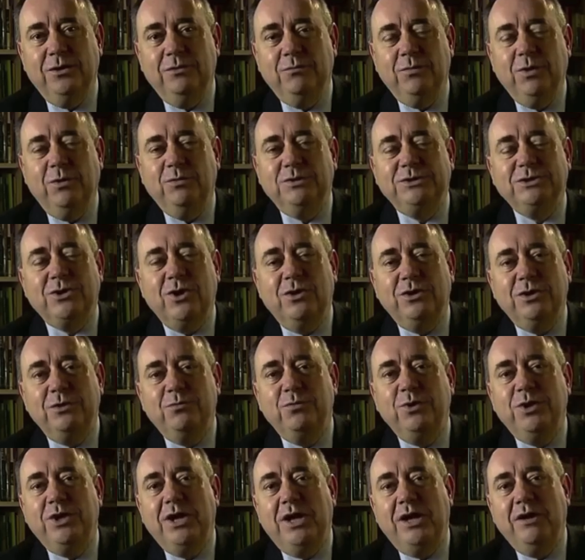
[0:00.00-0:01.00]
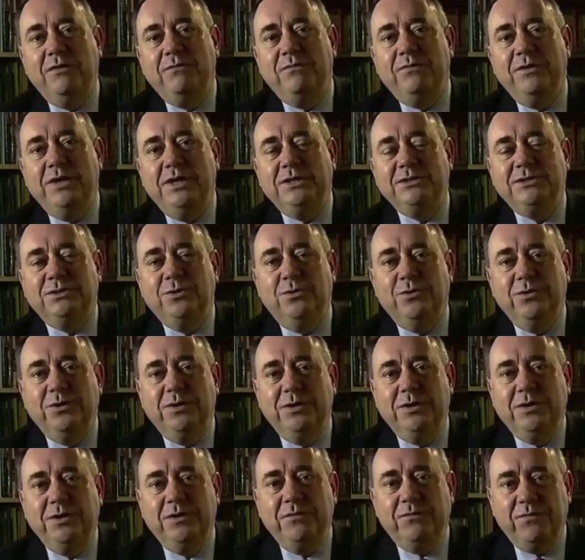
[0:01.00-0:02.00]
Well, Scotland would have its
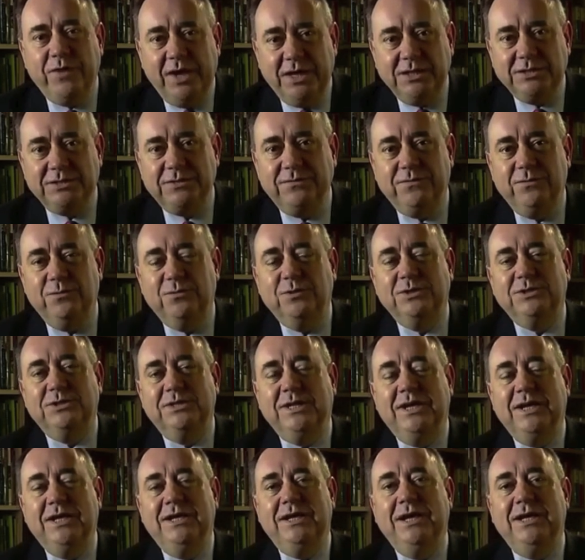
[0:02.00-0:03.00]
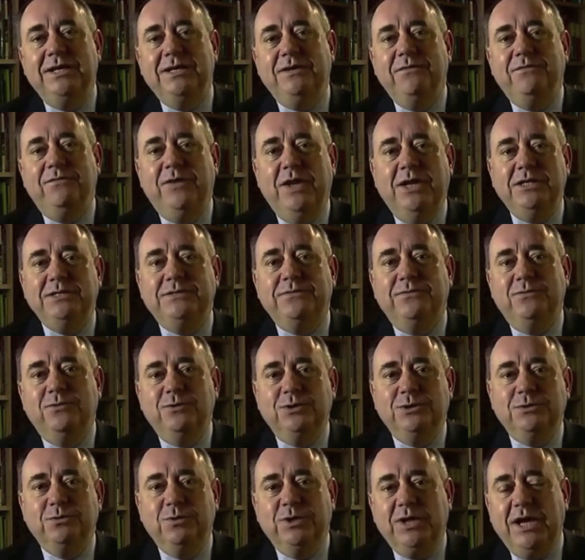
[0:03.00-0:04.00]
own defence force. That defence
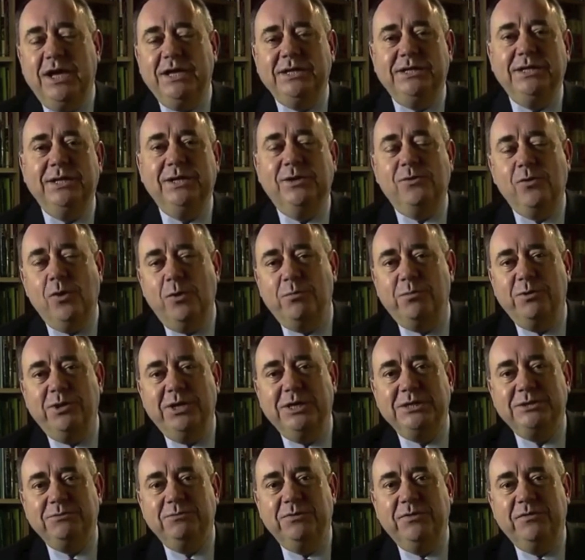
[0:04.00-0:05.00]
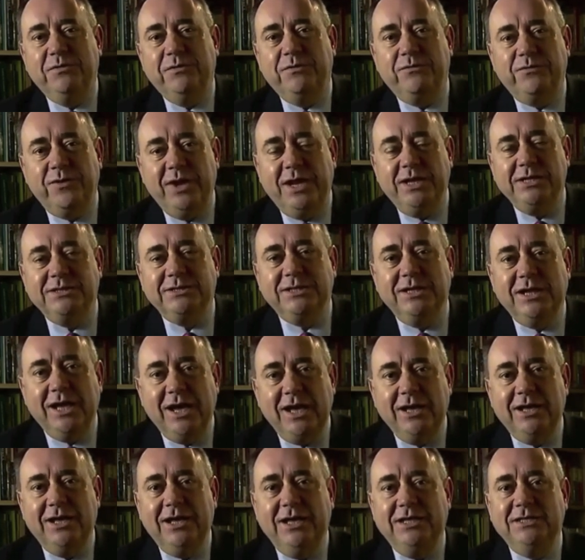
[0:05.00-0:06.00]
force would act in cooperation with our friends and
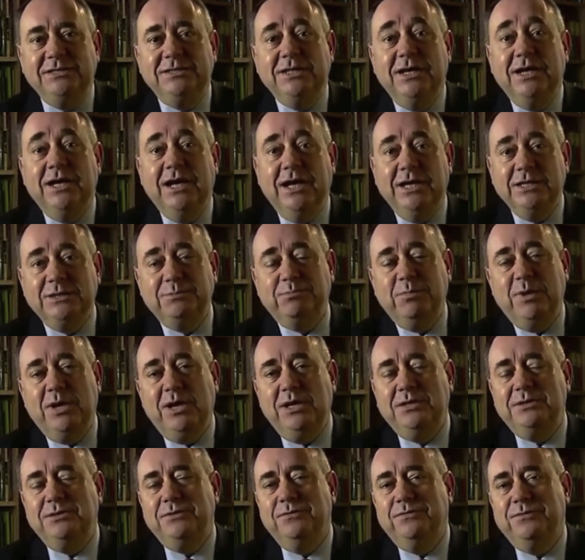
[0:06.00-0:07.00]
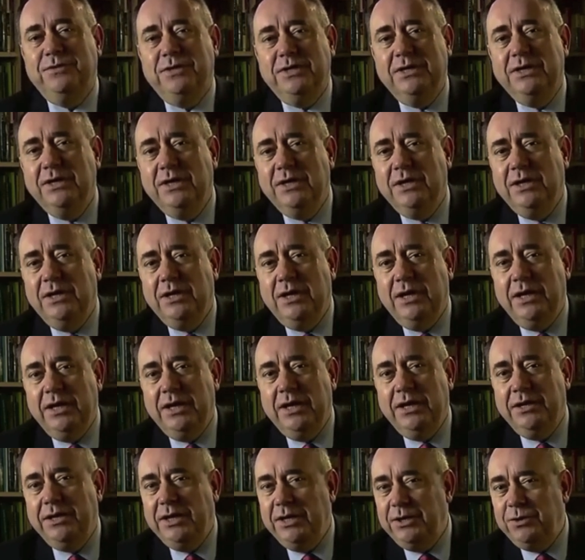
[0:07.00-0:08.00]
allies as part of the
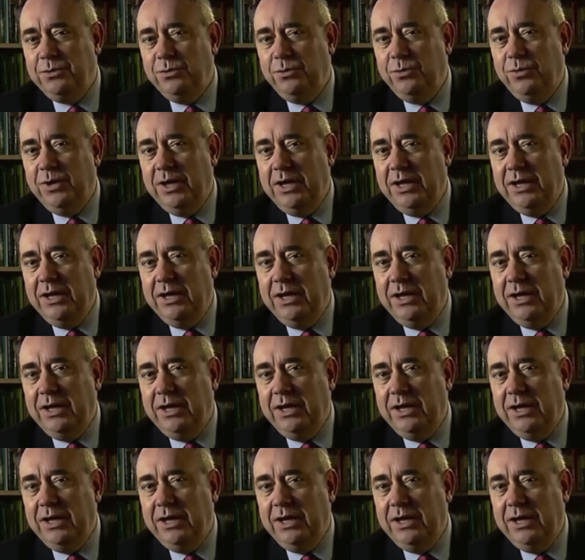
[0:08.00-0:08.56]
NATO